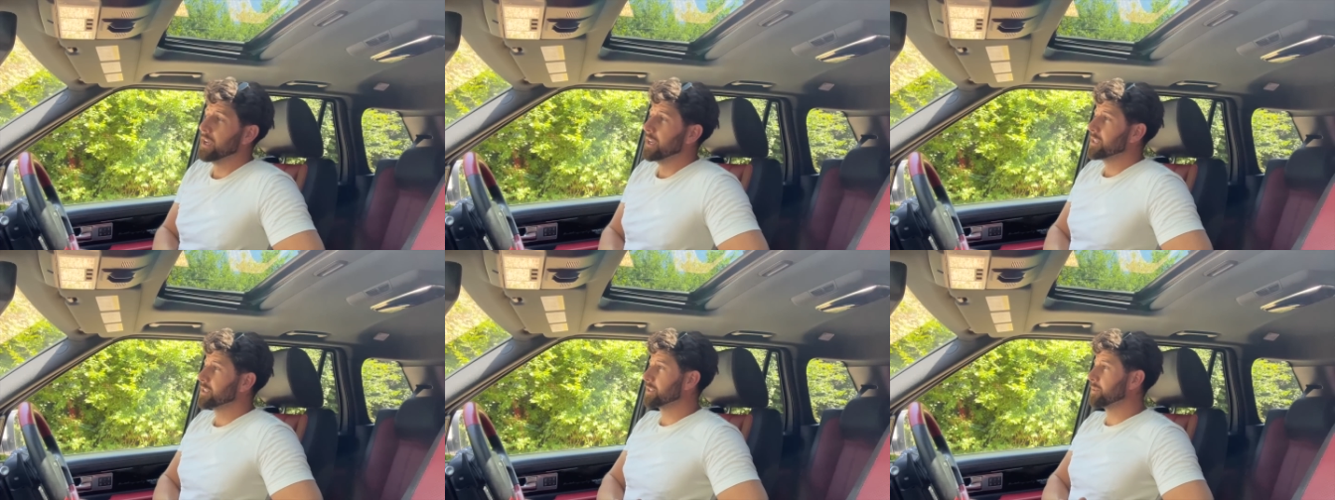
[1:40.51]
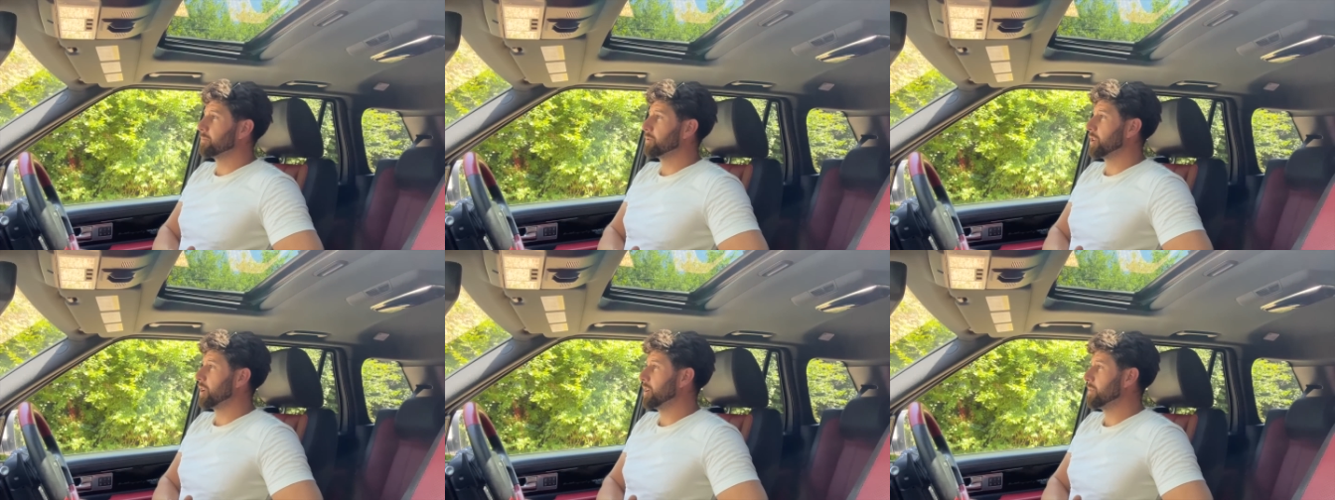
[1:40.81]

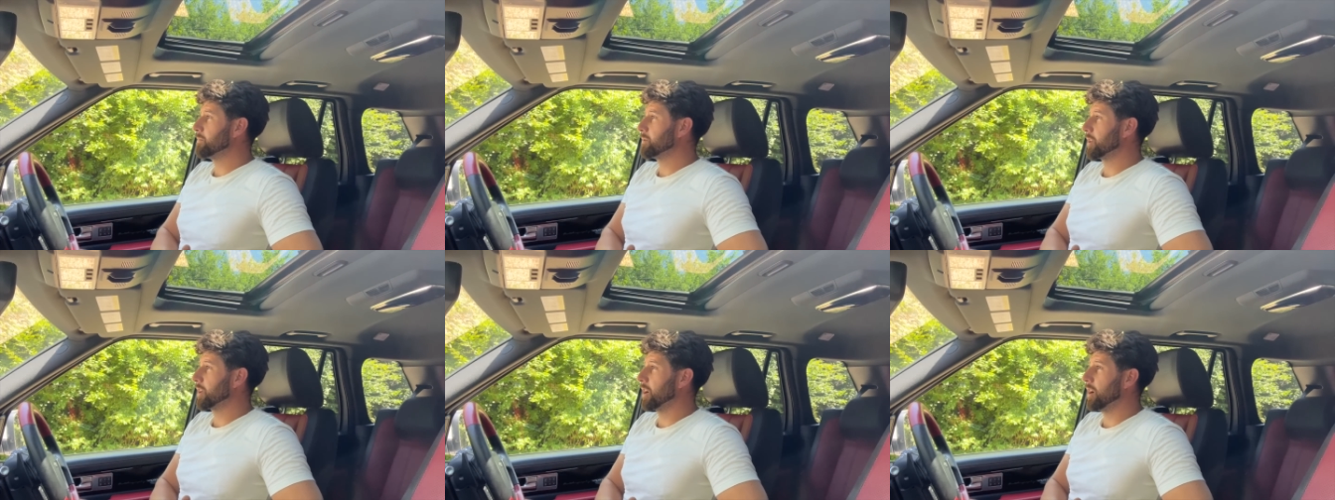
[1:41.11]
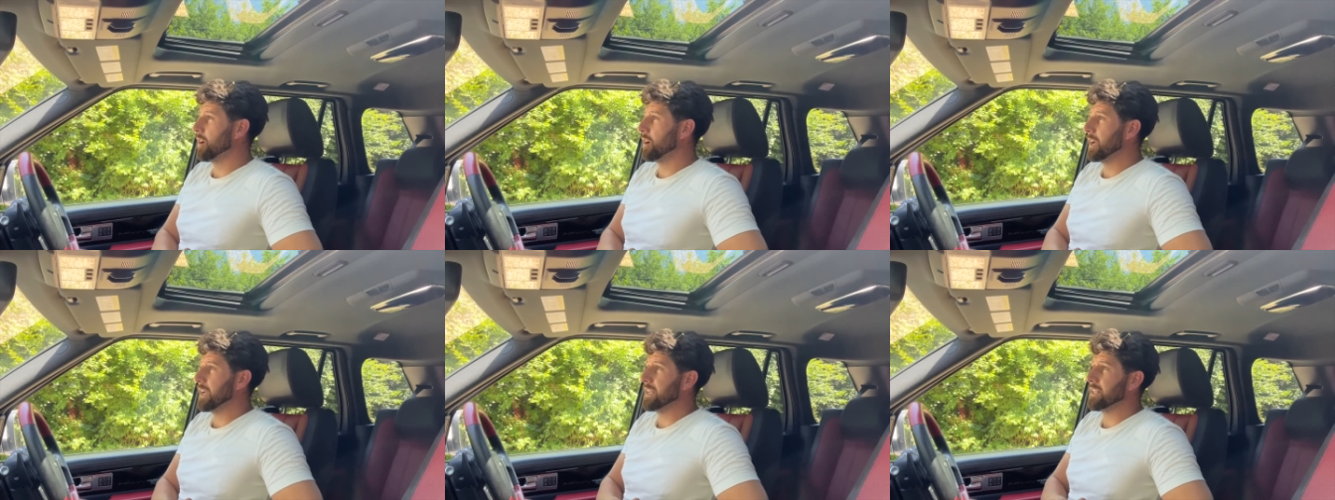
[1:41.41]
sometimes a
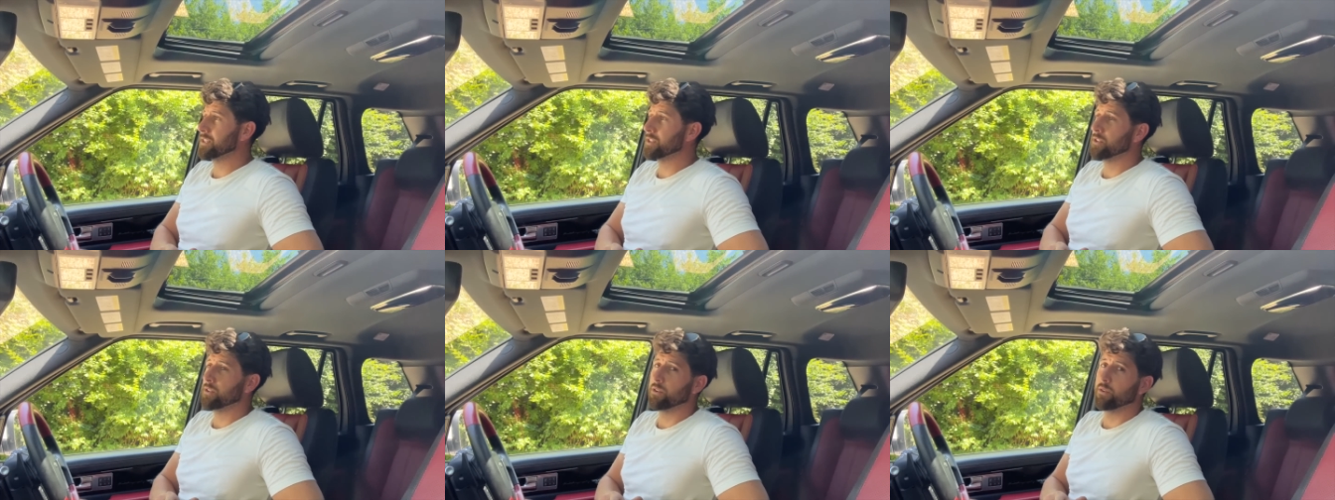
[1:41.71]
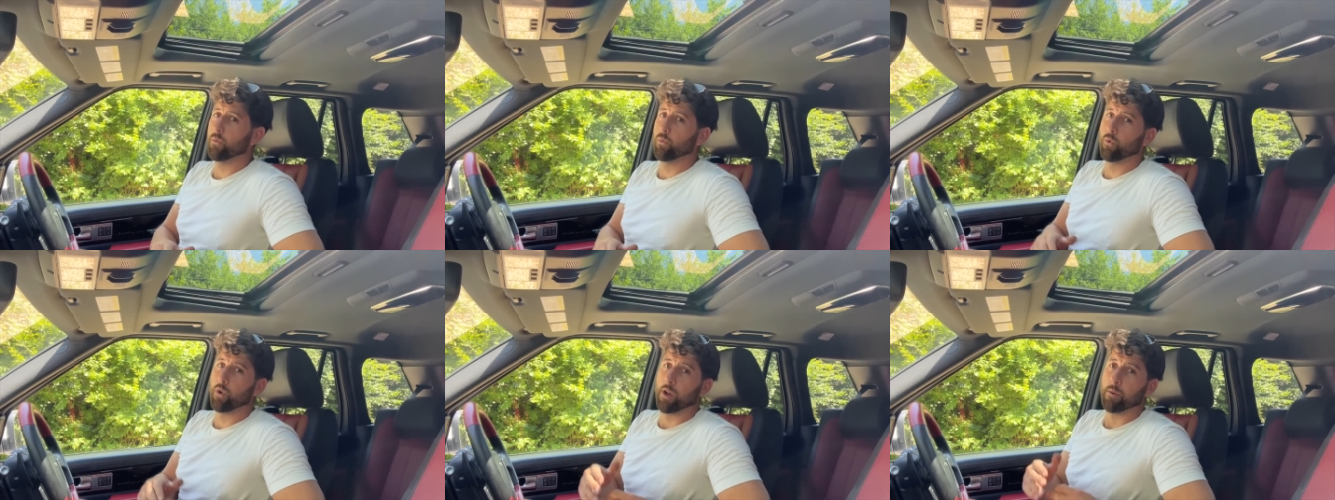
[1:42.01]
car
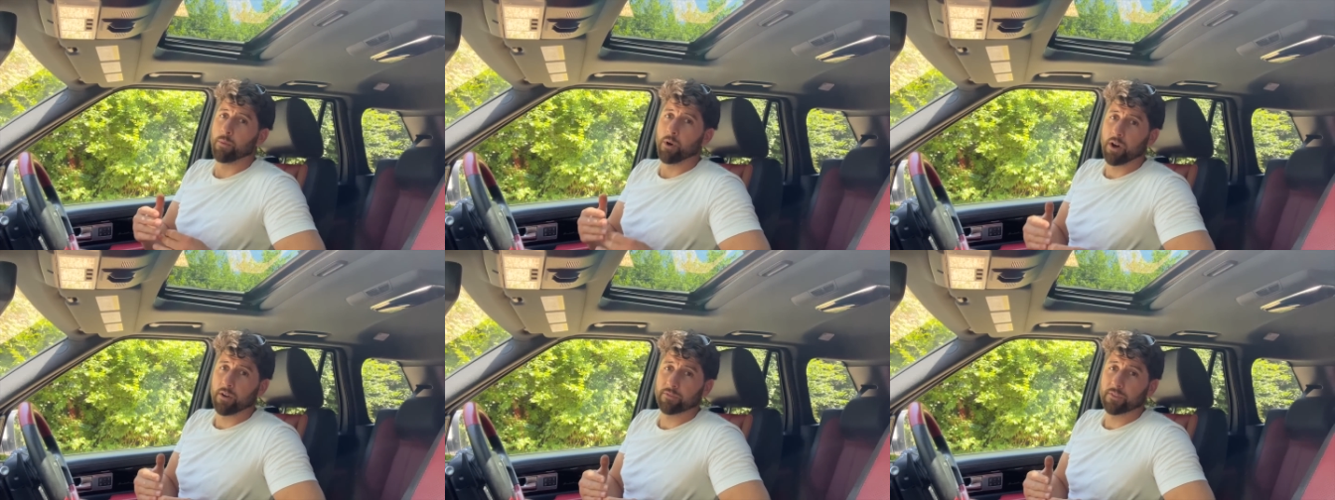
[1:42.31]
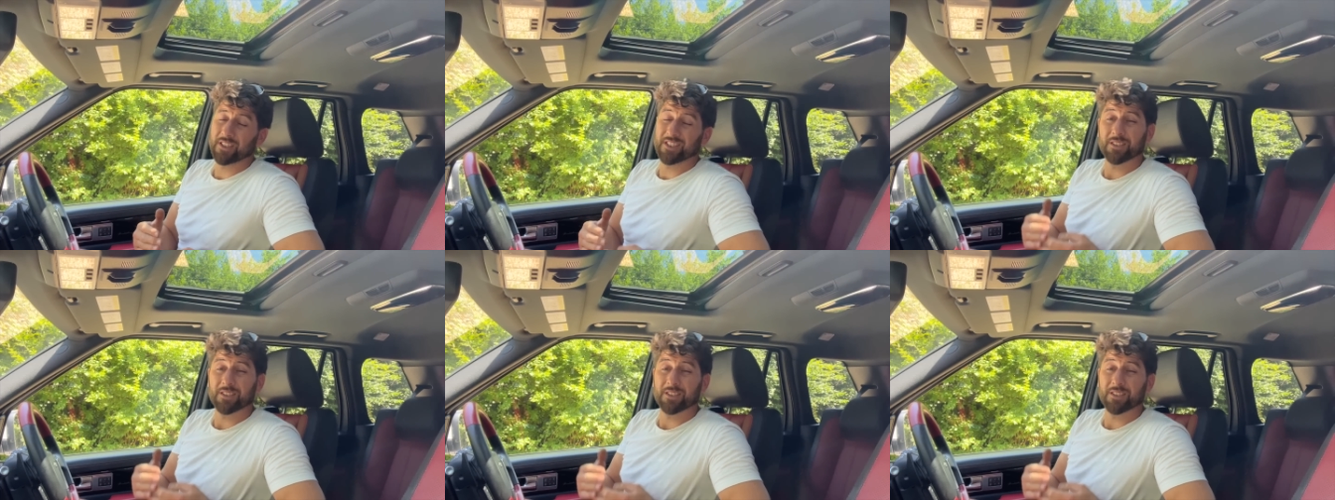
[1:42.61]
isn't what I'm after,